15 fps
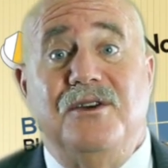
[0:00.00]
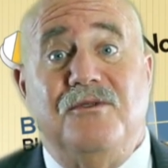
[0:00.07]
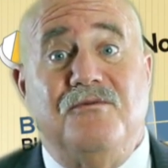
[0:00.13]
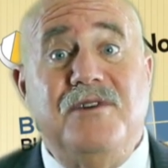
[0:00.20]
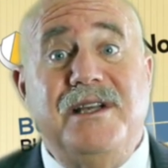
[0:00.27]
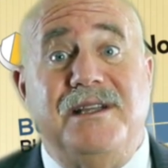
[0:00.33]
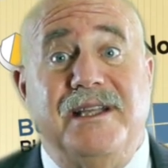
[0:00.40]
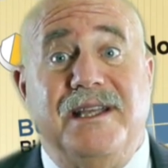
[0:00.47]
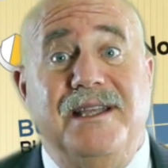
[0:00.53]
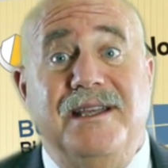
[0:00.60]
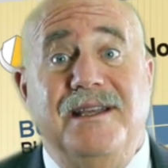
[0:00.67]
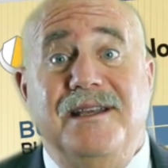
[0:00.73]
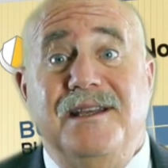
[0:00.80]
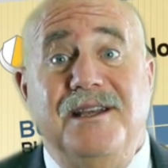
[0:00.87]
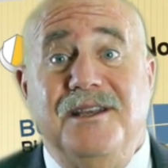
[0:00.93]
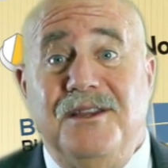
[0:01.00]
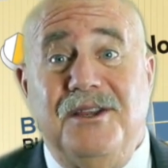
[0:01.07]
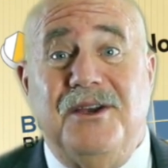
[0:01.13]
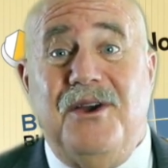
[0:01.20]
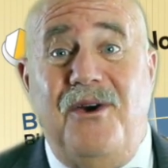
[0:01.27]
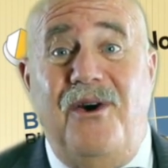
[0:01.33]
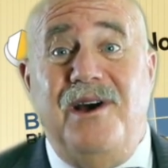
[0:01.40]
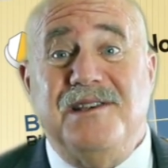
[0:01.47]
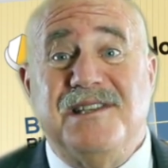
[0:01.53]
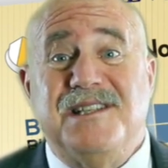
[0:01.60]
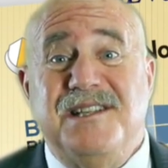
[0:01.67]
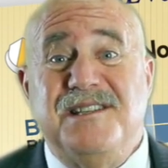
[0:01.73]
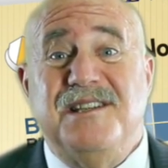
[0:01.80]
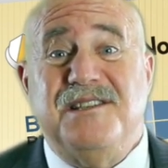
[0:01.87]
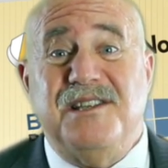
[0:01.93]
Really, the cost
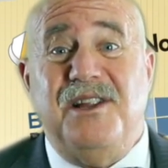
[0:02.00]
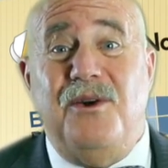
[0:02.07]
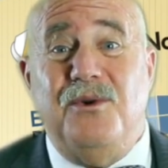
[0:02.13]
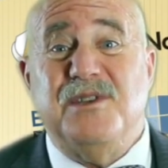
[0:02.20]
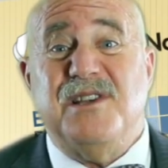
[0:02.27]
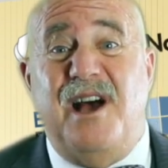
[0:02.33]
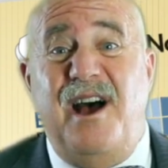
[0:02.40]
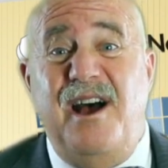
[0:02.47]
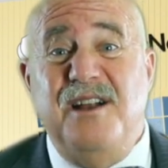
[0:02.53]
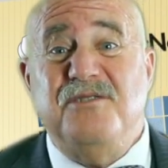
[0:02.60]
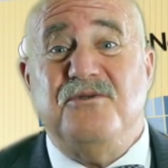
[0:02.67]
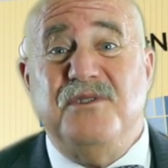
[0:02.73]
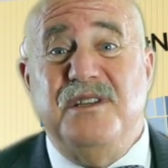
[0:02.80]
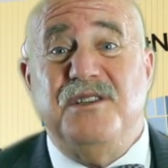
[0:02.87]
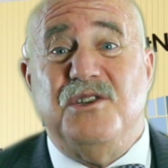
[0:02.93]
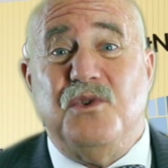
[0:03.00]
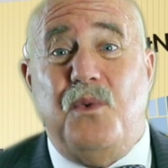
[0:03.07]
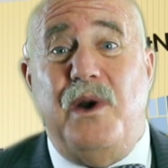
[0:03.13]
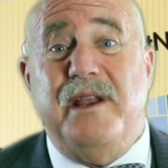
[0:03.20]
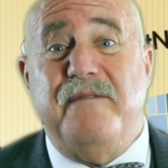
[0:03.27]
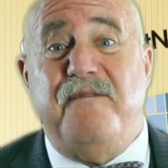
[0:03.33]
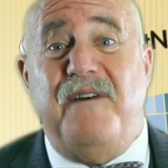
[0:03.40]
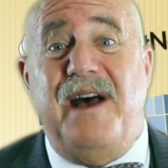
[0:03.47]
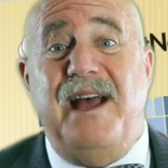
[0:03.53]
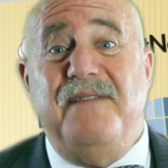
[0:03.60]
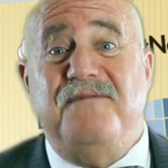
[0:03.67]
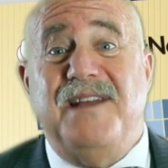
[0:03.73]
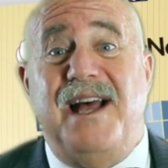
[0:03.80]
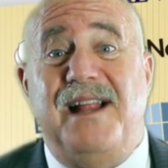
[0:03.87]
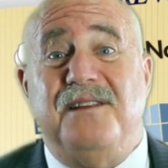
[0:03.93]
is as low as
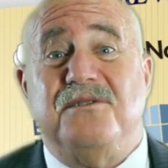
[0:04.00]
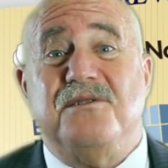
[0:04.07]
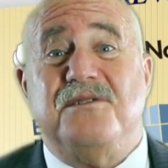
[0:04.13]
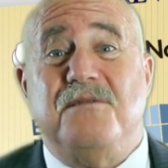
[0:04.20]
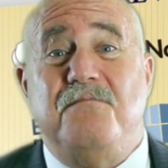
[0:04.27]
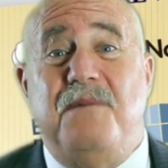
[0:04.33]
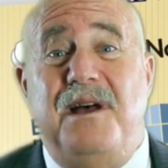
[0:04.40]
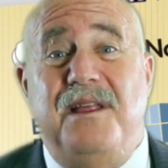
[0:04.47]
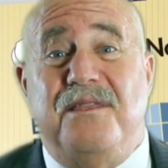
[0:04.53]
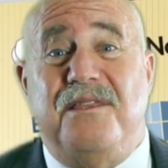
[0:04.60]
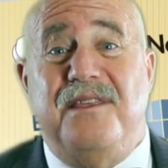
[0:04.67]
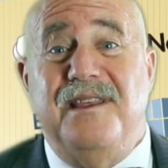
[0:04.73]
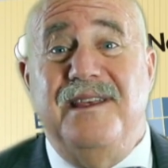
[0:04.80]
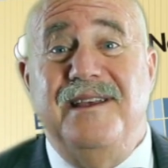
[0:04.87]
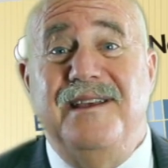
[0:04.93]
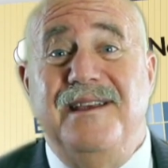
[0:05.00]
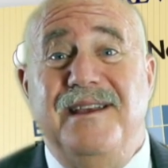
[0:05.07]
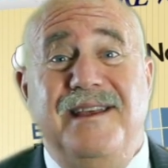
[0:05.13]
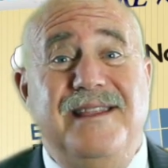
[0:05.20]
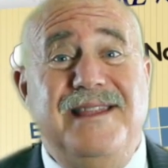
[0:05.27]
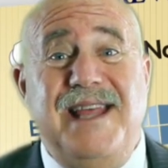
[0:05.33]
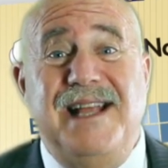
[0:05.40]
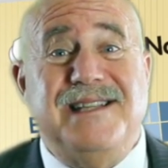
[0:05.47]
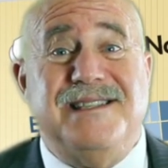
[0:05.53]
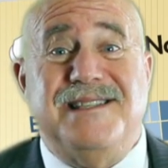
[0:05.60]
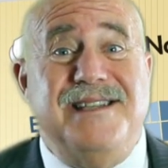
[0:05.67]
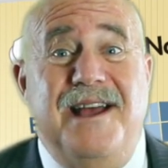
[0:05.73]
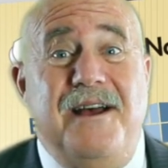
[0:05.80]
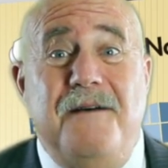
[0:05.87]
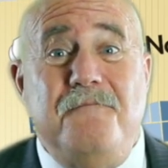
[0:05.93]
$125 a month.
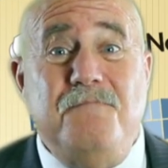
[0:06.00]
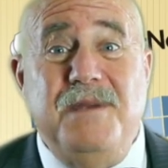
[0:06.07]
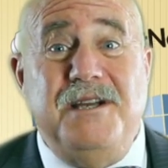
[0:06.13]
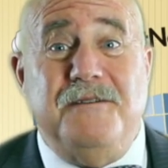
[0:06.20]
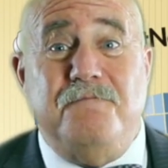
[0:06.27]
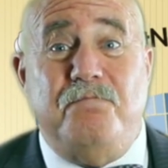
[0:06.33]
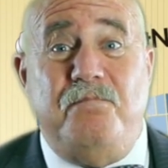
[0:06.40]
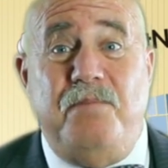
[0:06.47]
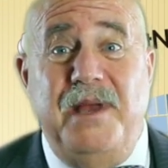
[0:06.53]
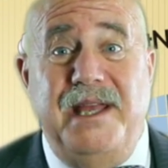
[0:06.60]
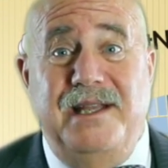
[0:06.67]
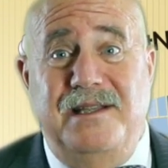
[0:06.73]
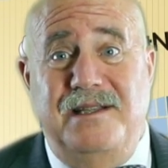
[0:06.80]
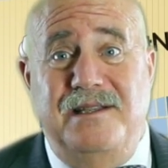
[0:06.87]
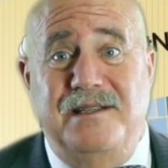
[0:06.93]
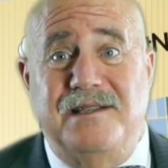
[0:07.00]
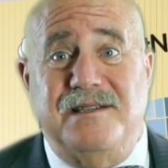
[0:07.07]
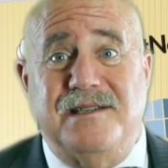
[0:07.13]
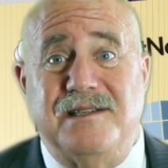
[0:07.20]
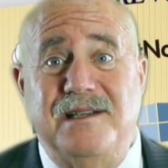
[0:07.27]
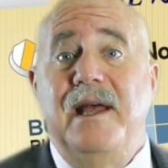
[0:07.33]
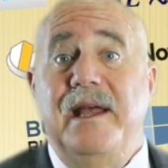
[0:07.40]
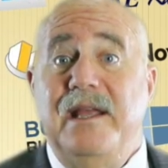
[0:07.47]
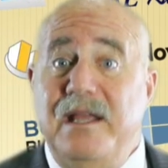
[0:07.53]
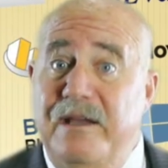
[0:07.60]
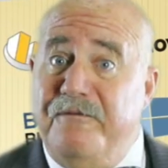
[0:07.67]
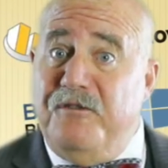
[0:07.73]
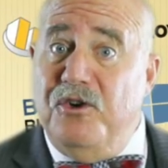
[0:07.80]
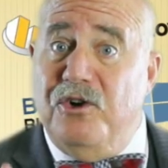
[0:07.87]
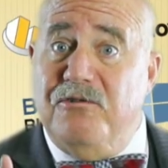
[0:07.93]
That's a mere pittance.
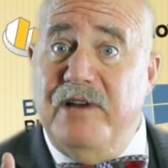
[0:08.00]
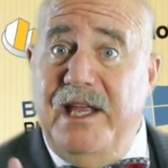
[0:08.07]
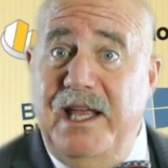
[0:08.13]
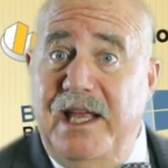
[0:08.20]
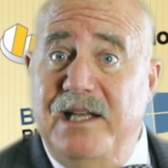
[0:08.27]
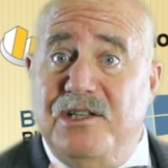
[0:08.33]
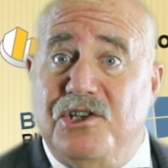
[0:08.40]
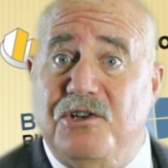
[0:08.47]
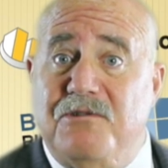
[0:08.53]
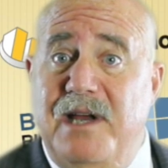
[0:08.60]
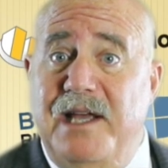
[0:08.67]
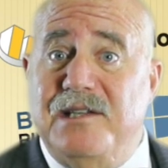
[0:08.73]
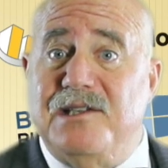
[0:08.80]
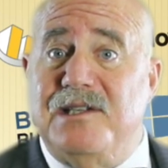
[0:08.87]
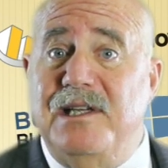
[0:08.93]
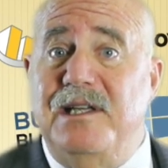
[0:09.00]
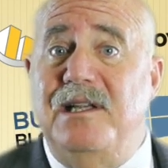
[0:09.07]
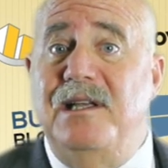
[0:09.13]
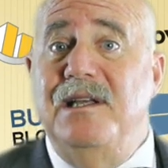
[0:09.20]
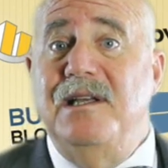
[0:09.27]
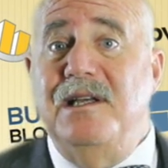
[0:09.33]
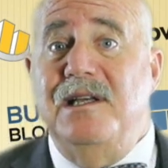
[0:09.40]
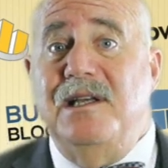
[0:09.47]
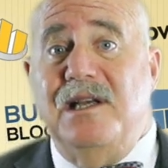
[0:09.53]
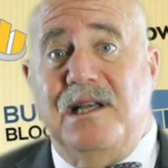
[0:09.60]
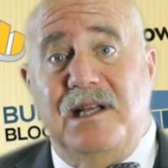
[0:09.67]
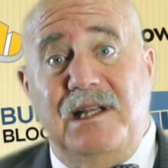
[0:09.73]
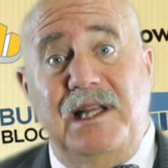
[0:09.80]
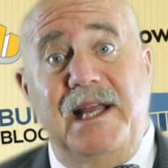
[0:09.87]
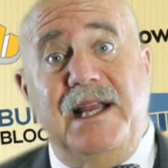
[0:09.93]
If you're interested,
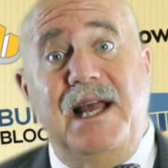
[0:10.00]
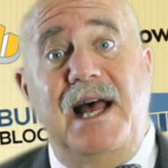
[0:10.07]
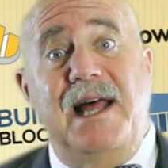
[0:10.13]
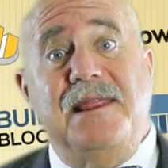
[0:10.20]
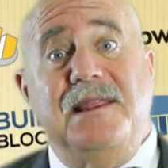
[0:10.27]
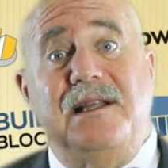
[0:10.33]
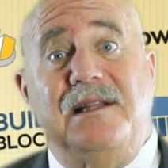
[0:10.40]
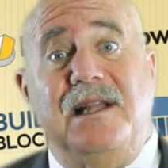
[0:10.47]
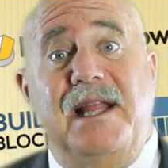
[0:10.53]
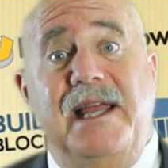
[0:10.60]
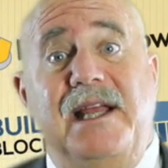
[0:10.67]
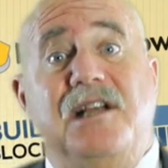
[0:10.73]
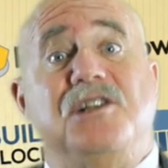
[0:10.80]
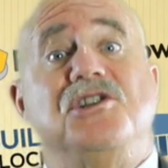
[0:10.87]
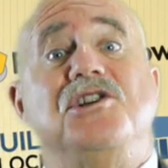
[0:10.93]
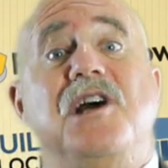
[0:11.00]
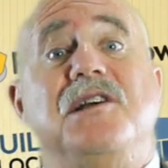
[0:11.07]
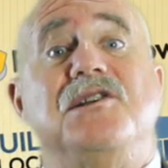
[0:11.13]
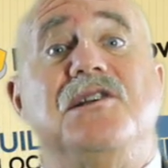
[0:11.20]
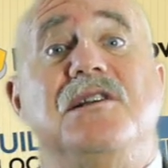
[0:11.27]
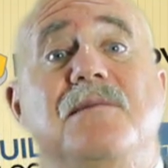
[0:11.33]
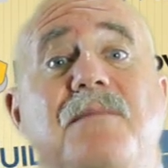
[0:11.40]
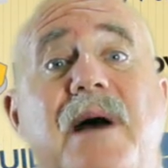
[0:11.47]
click on the link just to